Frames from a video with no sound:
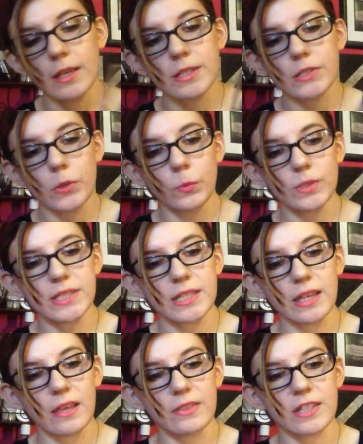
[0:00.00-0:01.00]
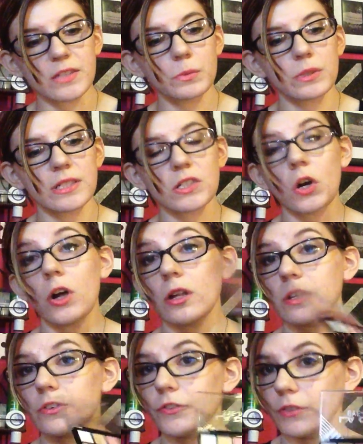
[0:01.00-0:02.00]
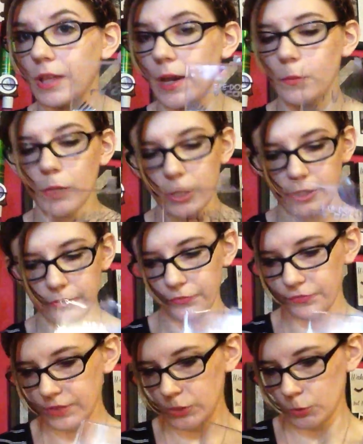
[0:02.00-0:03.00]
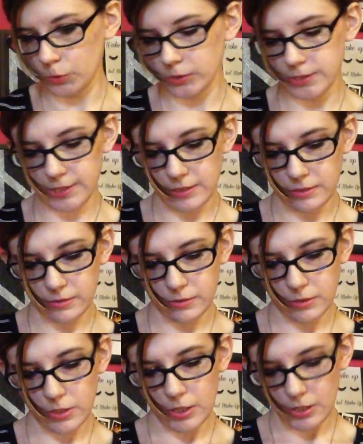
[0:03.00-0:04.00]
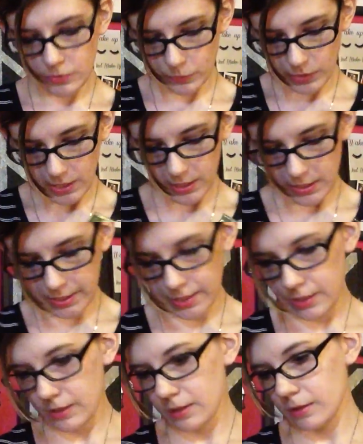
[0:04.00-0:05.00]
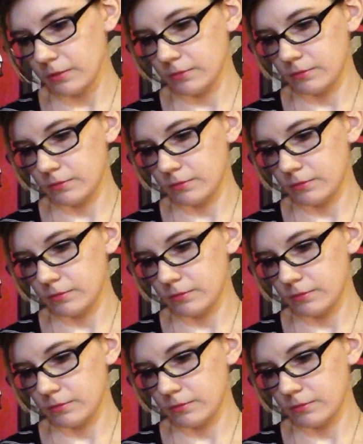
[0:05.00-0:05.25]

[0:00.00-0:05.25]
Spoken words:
So once again, this one is called Flower Field. Okay.